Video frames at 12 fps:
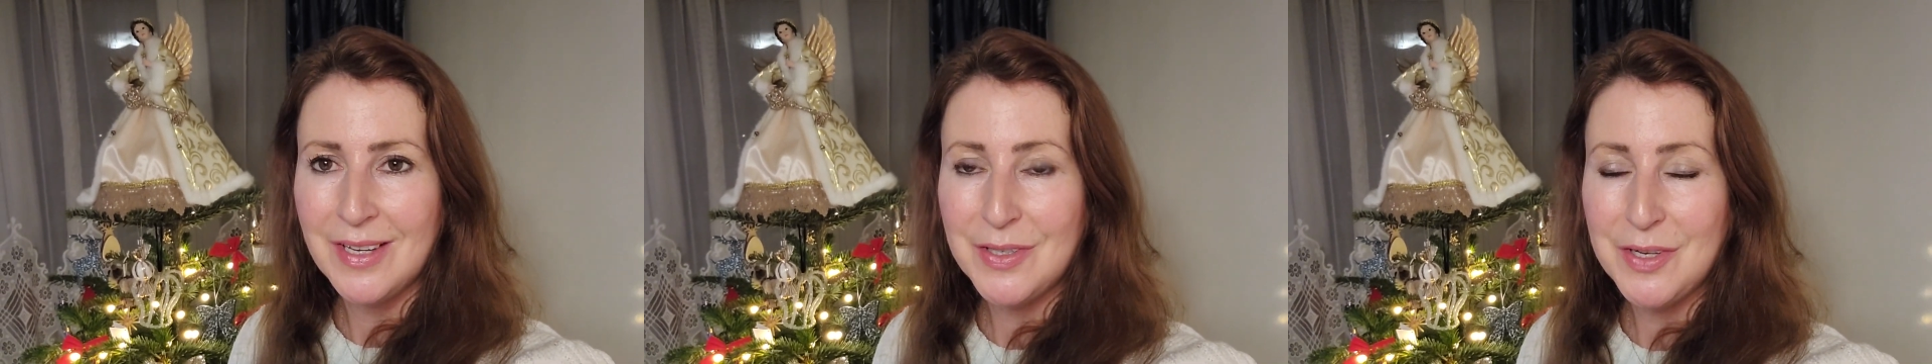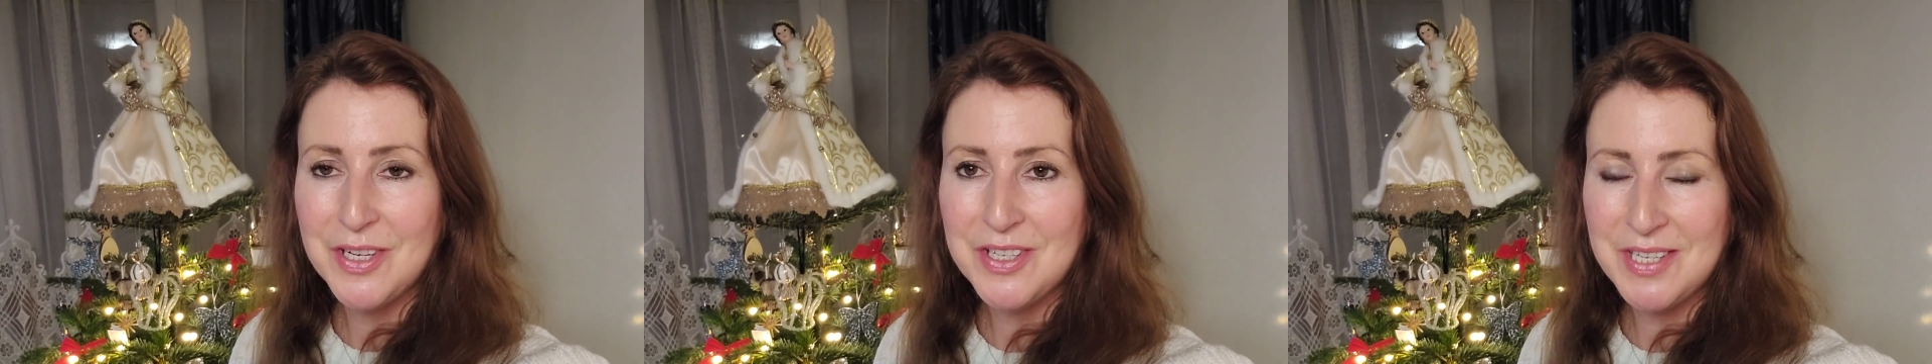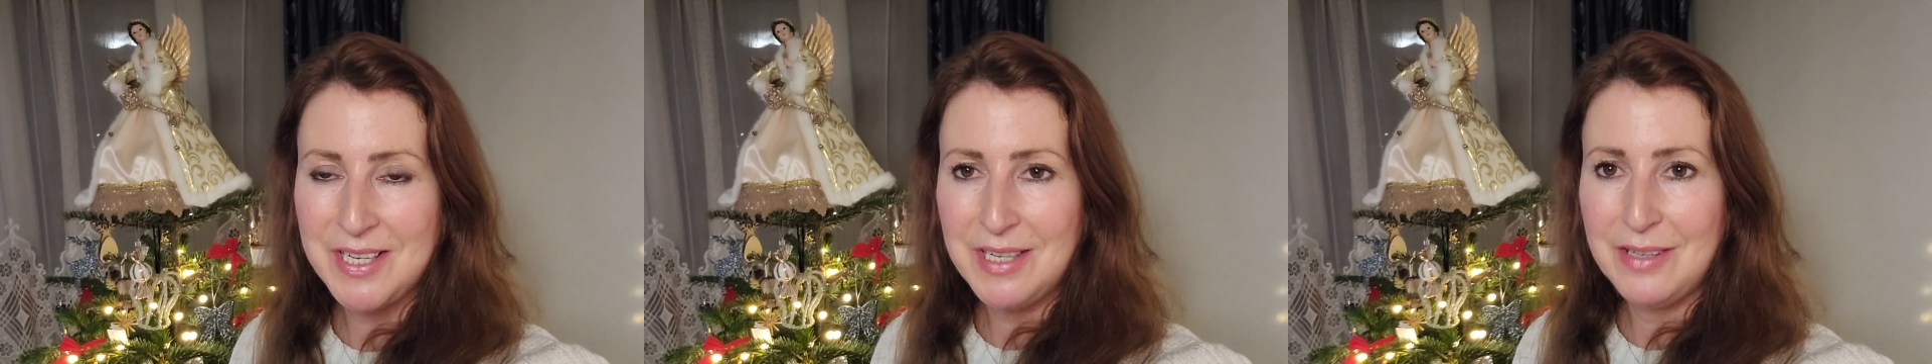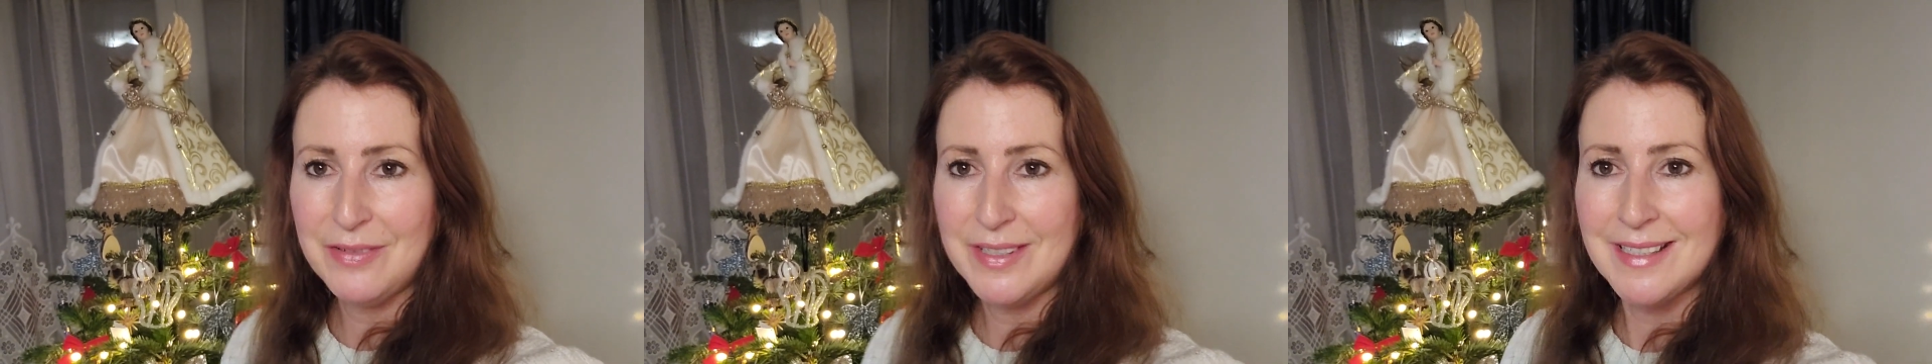Year's
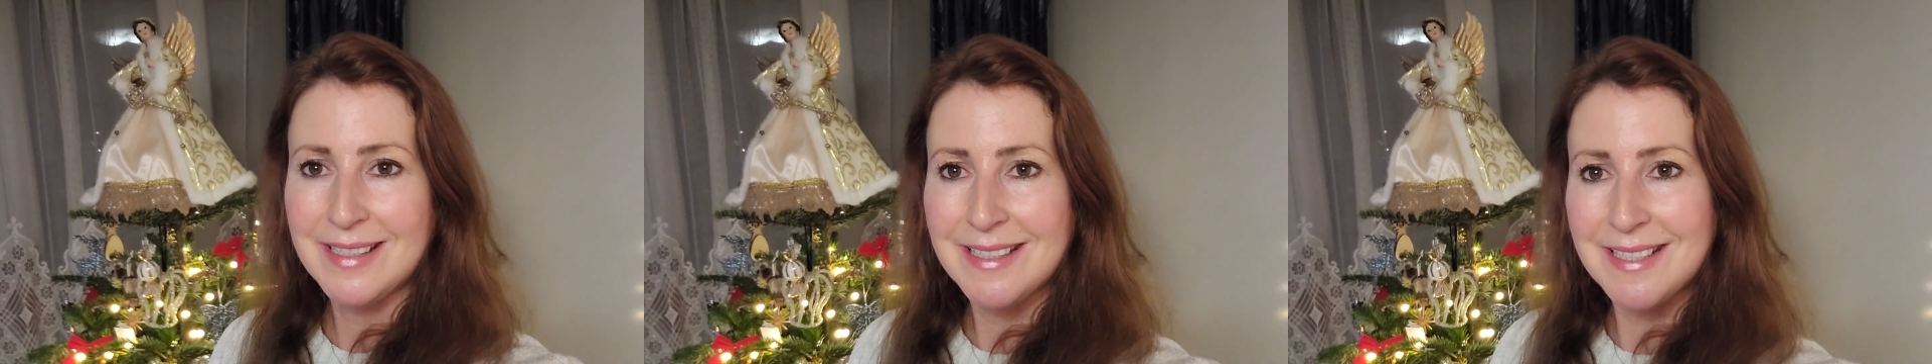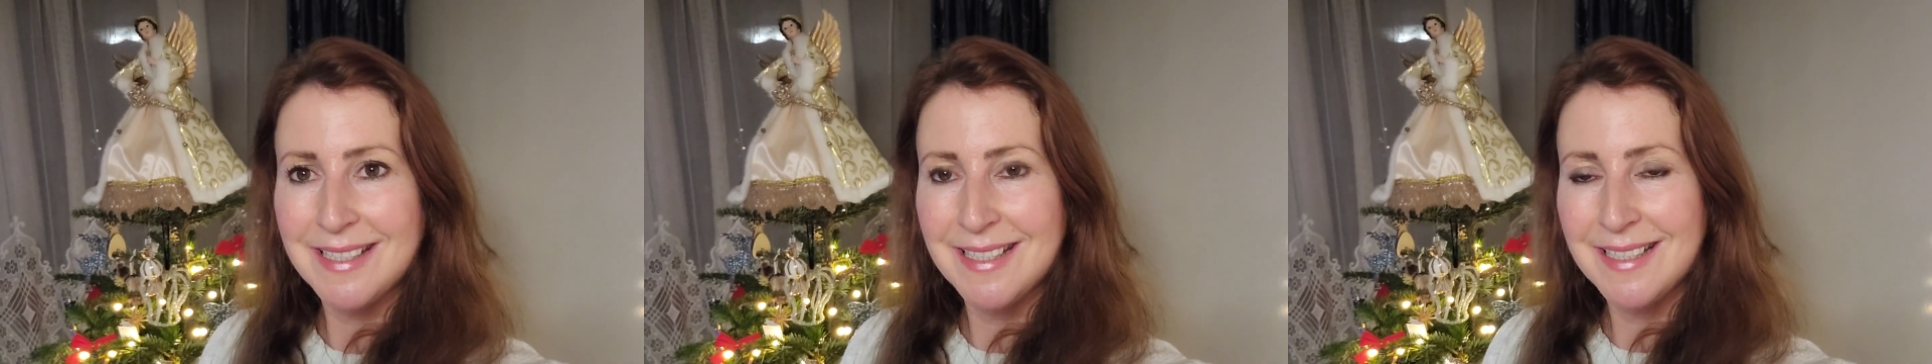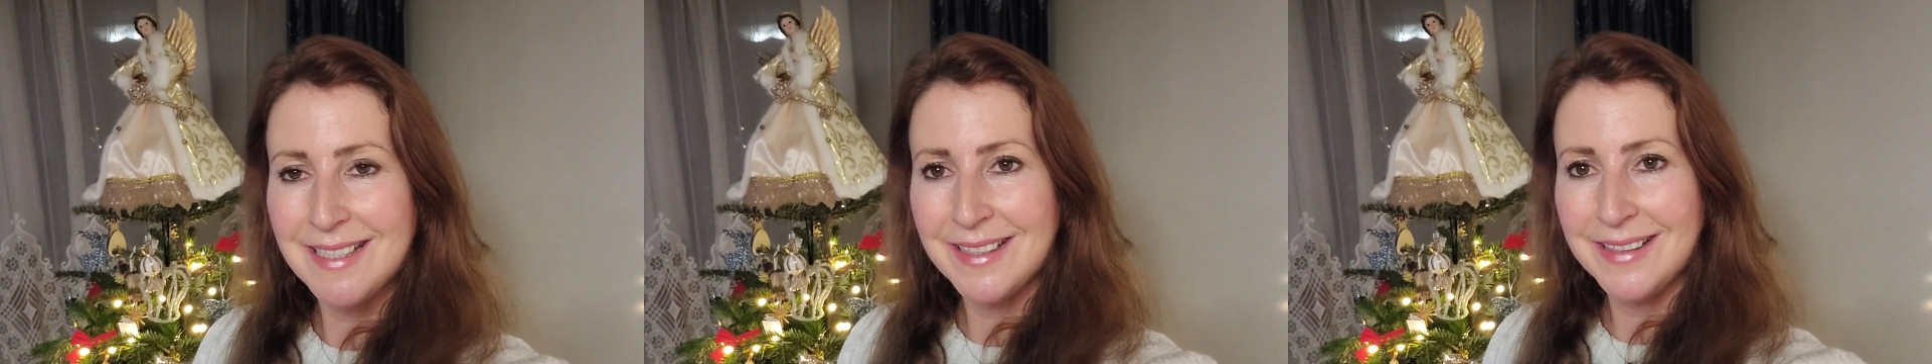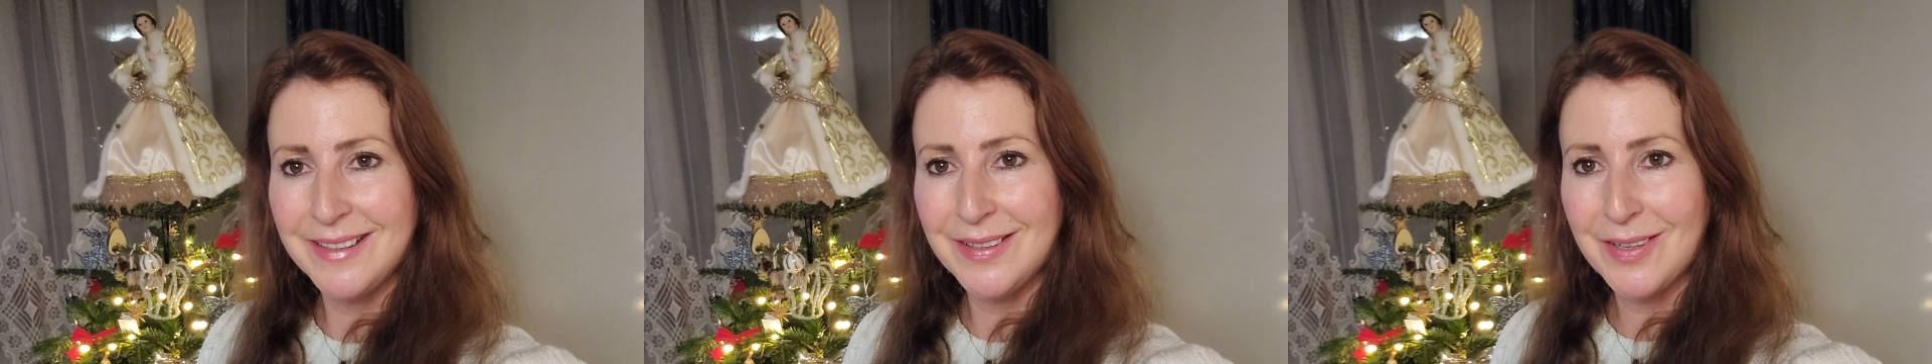Eve, and
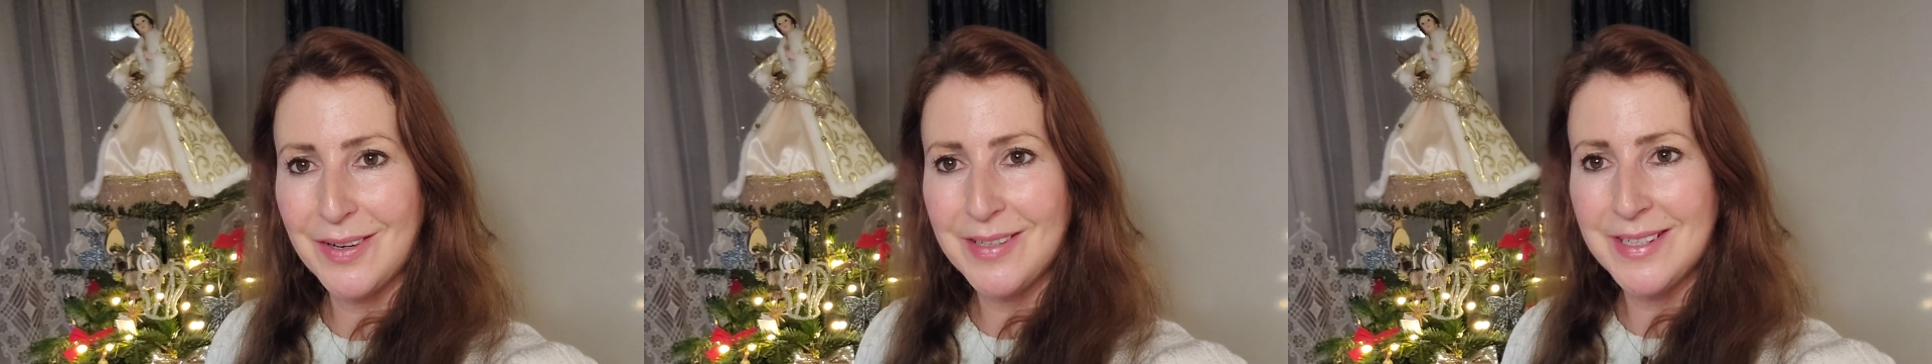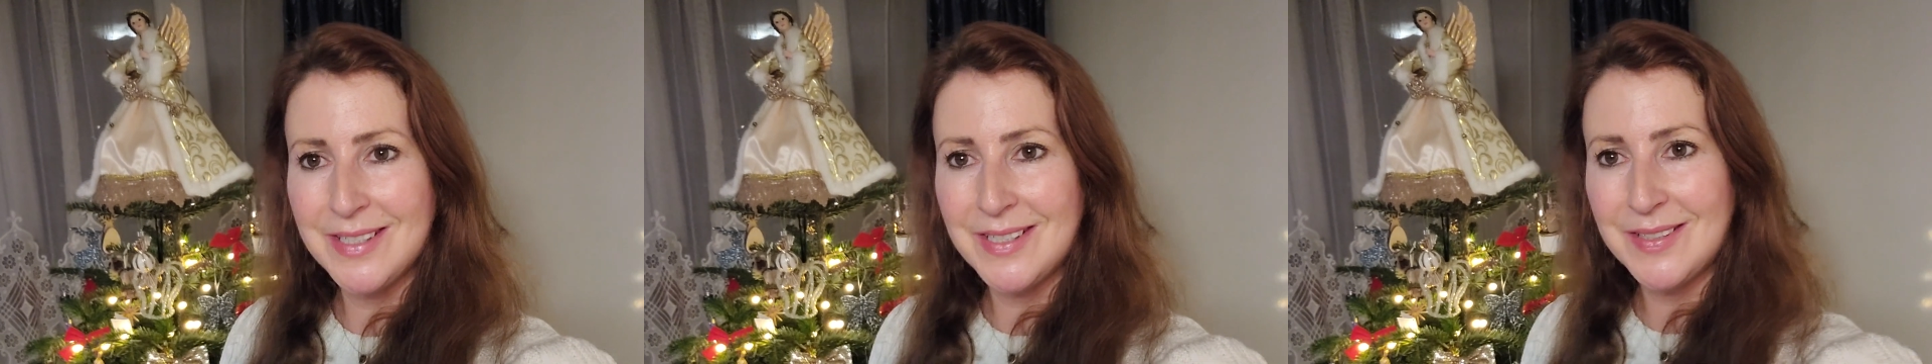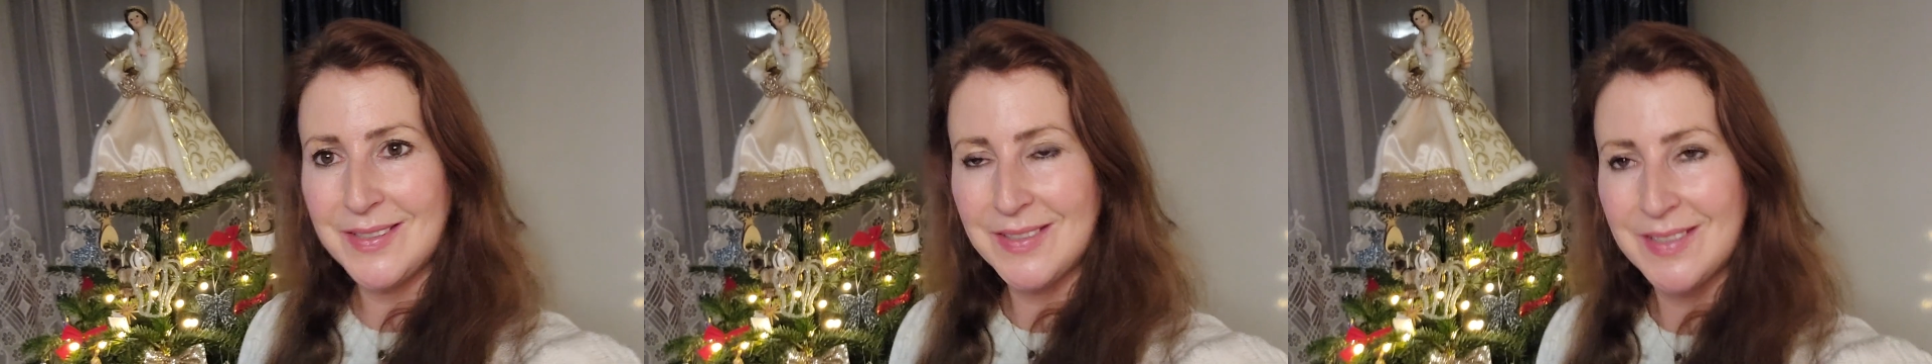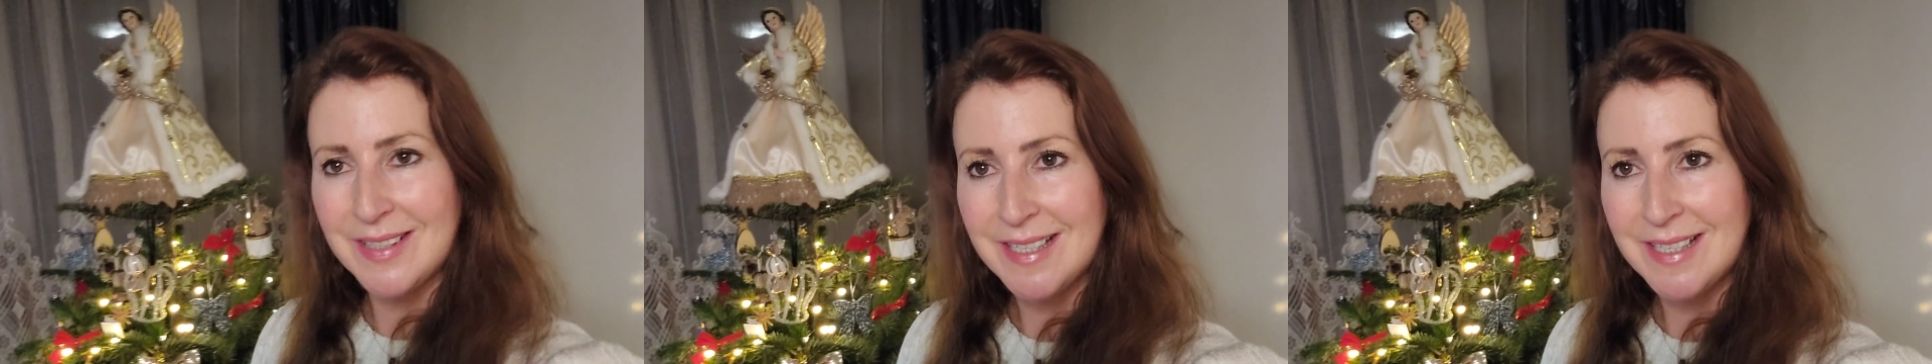you're going to